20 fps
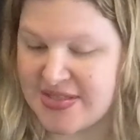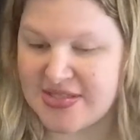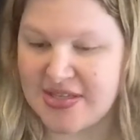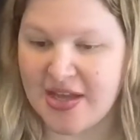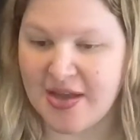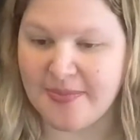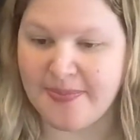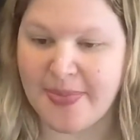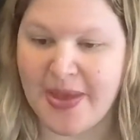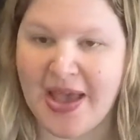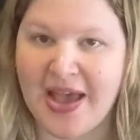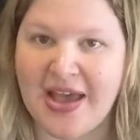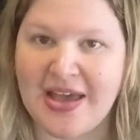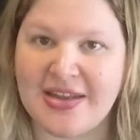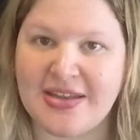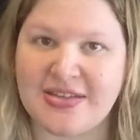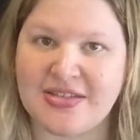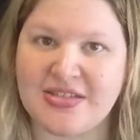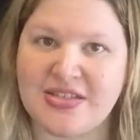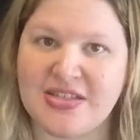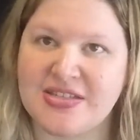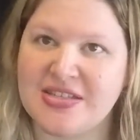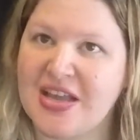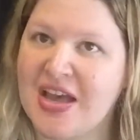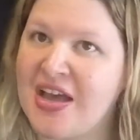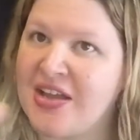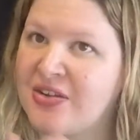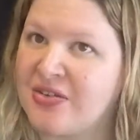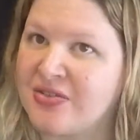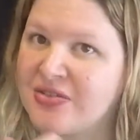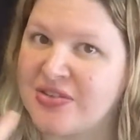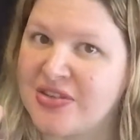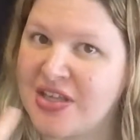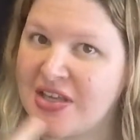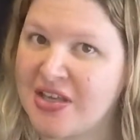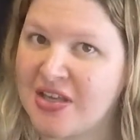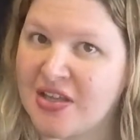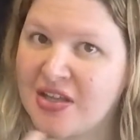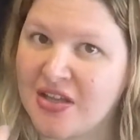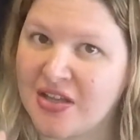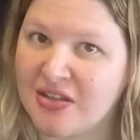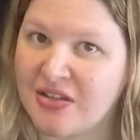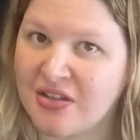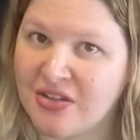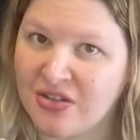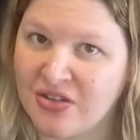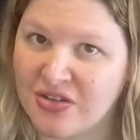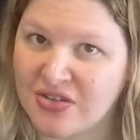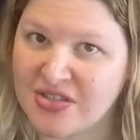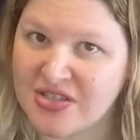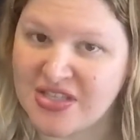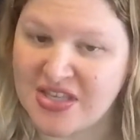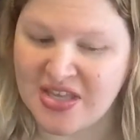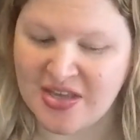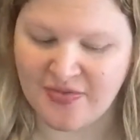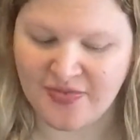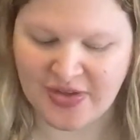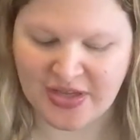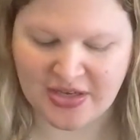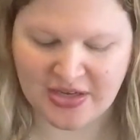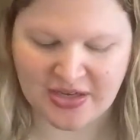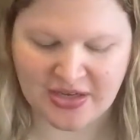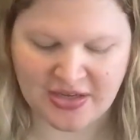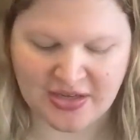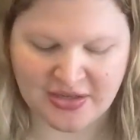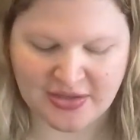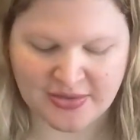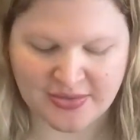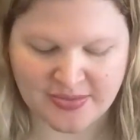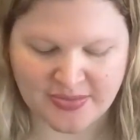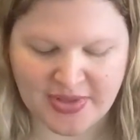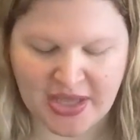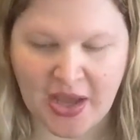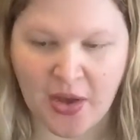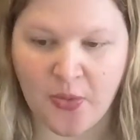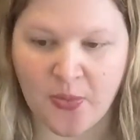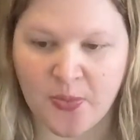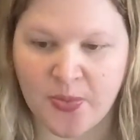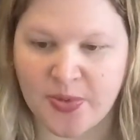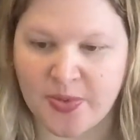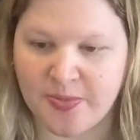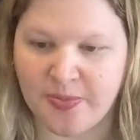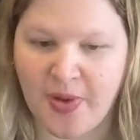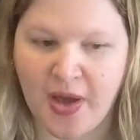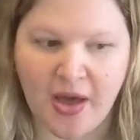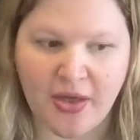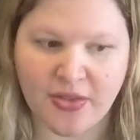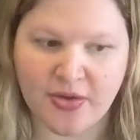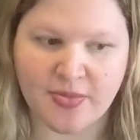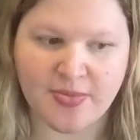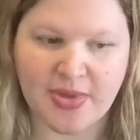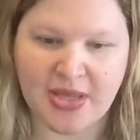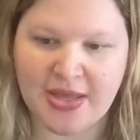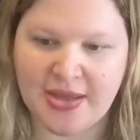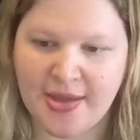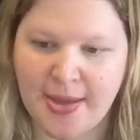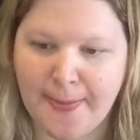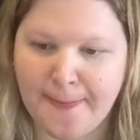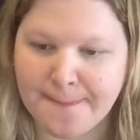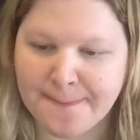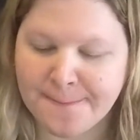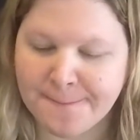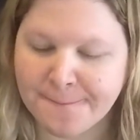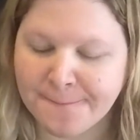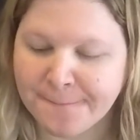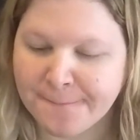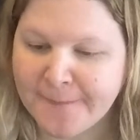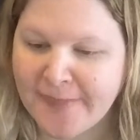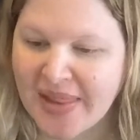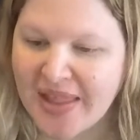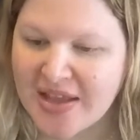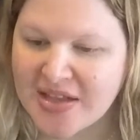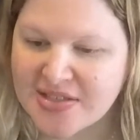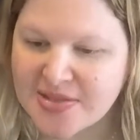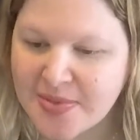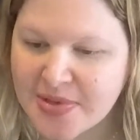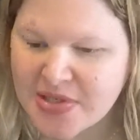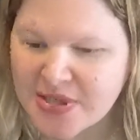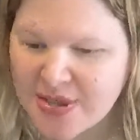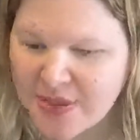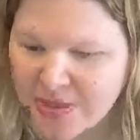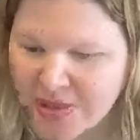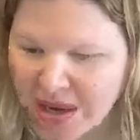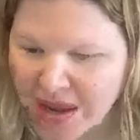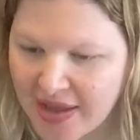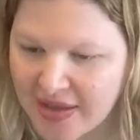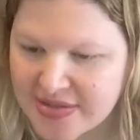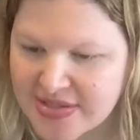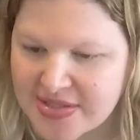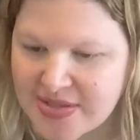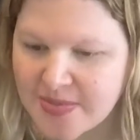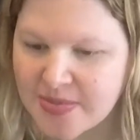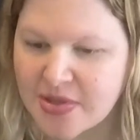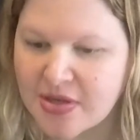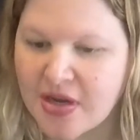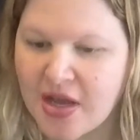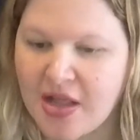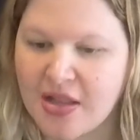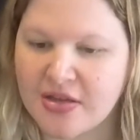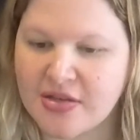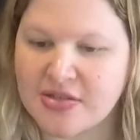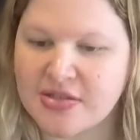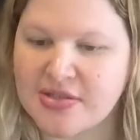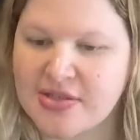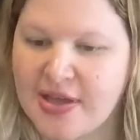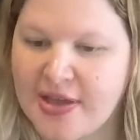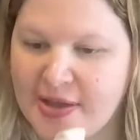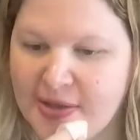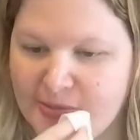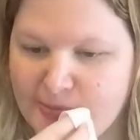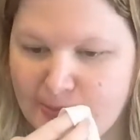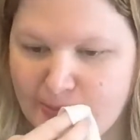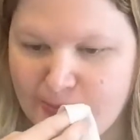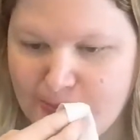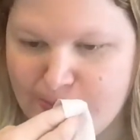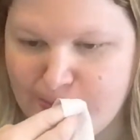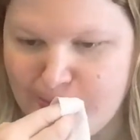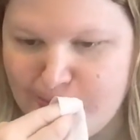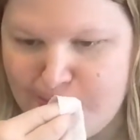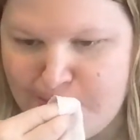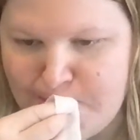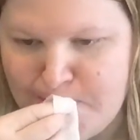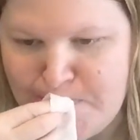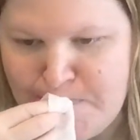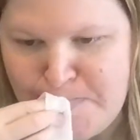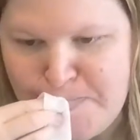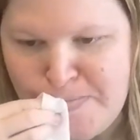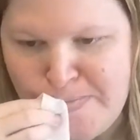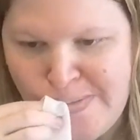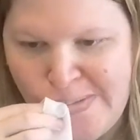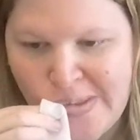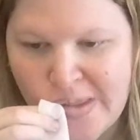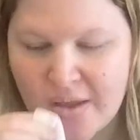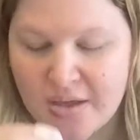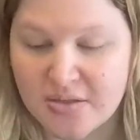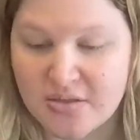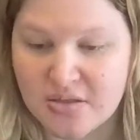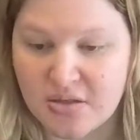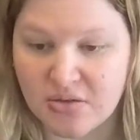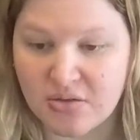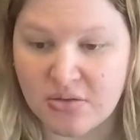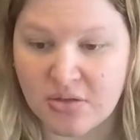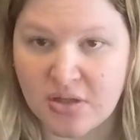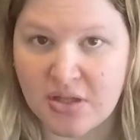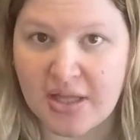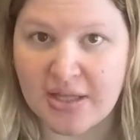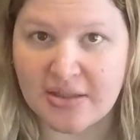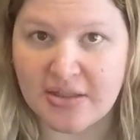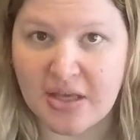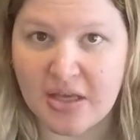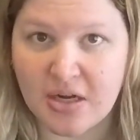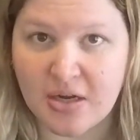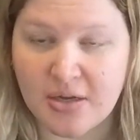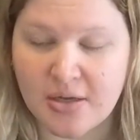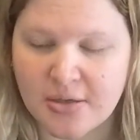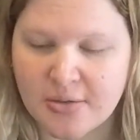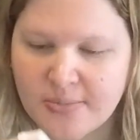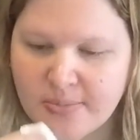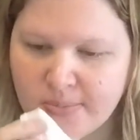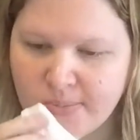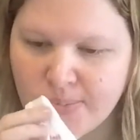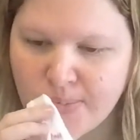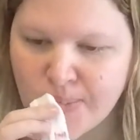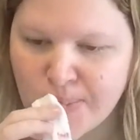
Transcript: it's not bad, it's just I don't think it looks even and that would bother me. Especially when I have similar colors that don't look like that on.